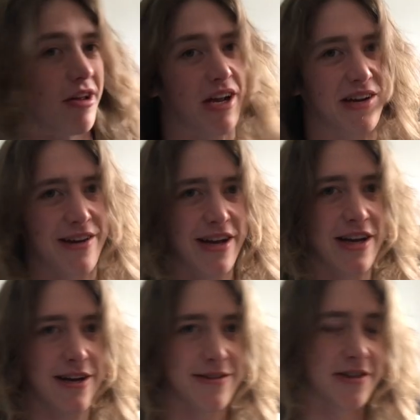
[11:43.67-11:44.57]
like,
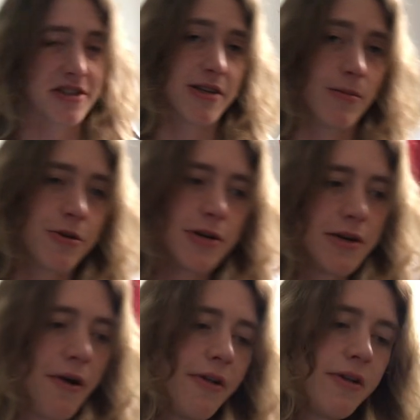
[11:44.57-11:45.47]
the summer and
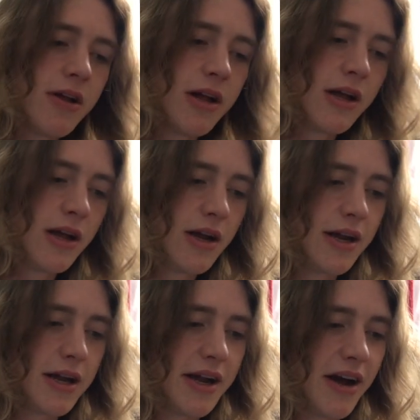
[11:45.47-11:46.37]
all.
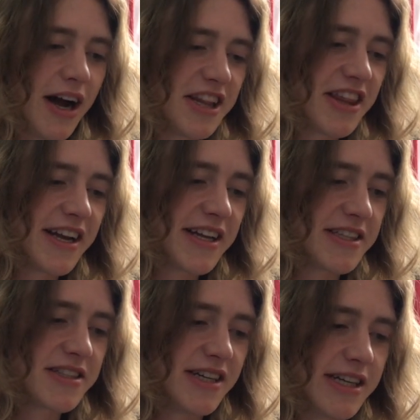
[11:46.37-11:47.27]
I think
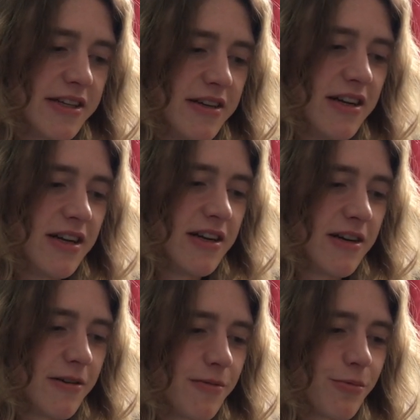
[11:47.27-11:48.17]
it's, like,
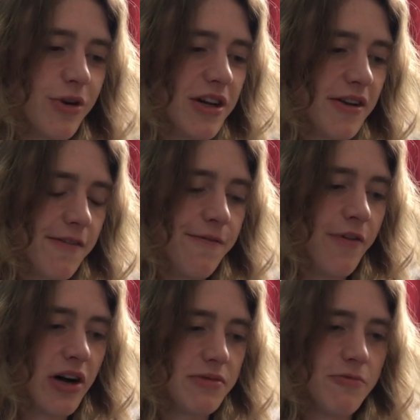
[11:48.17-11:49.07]
really
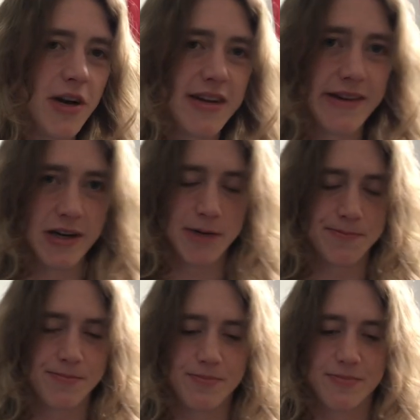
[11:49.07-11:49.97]
fun waking up
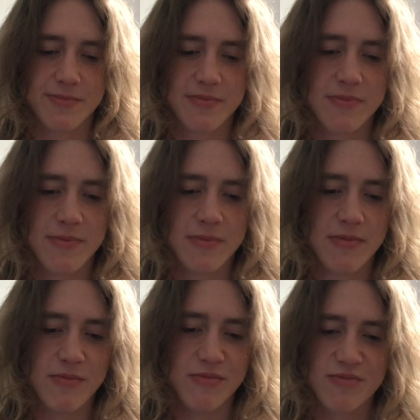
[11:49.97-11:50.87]

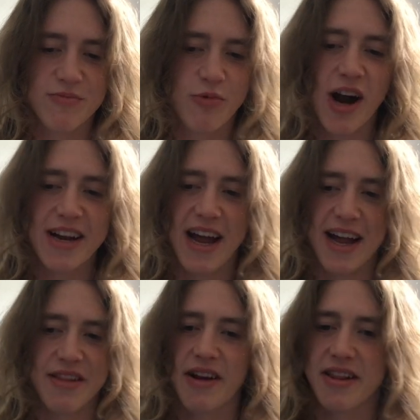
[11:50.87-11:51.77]
right
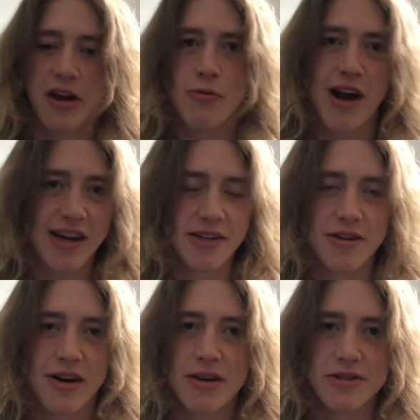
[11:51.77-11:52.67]
at, like, the crack of
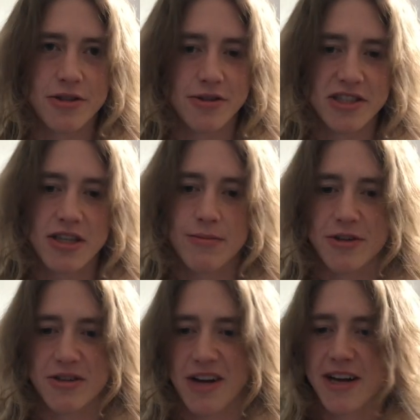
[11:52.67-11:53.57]
dawn during
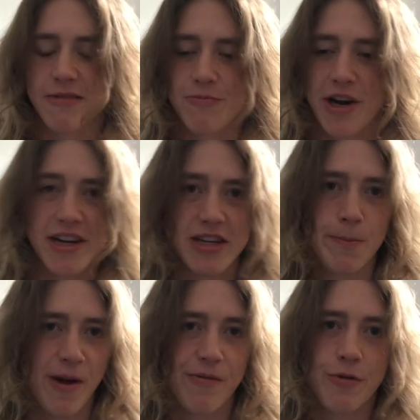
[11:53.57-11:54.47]
summer. Like, waking
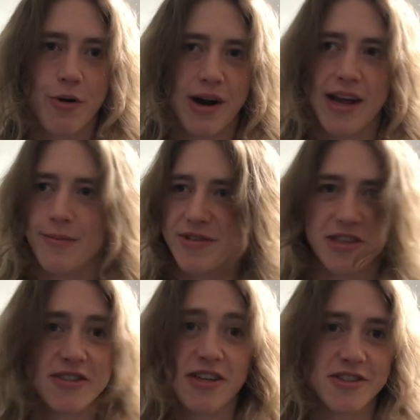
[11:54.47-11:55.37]
up at 4 a.m. and the
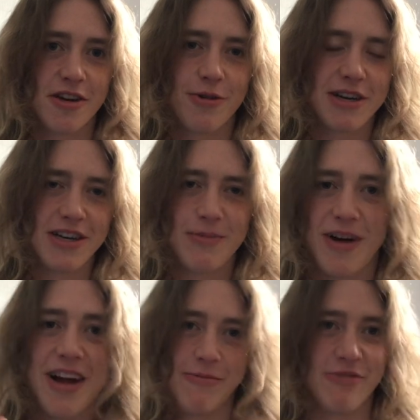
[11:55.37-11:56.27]
sun's already up.
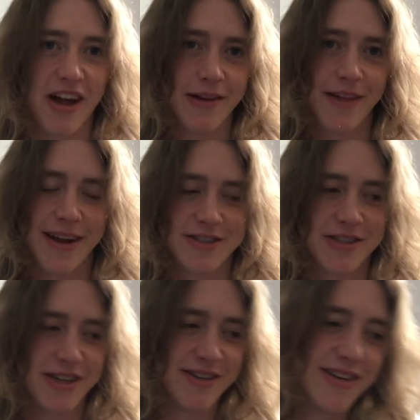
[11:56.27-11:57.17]
I like that
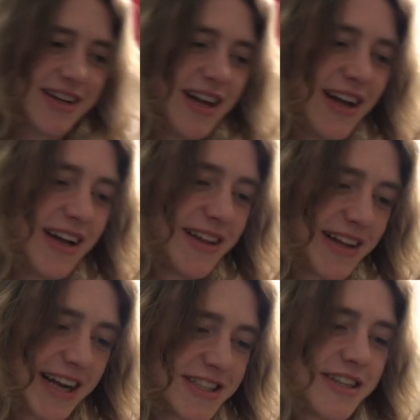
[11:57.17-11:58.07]
shit.
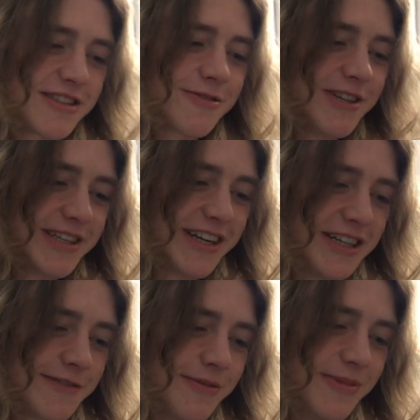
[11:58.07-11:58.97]
That shit's really
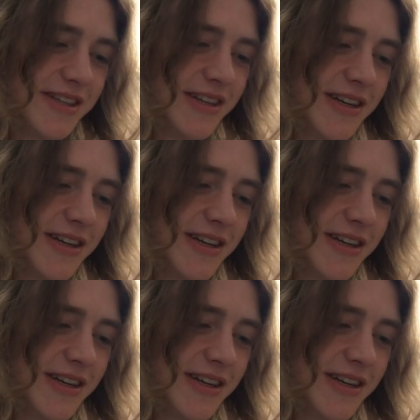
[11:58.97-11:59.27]
nice for me.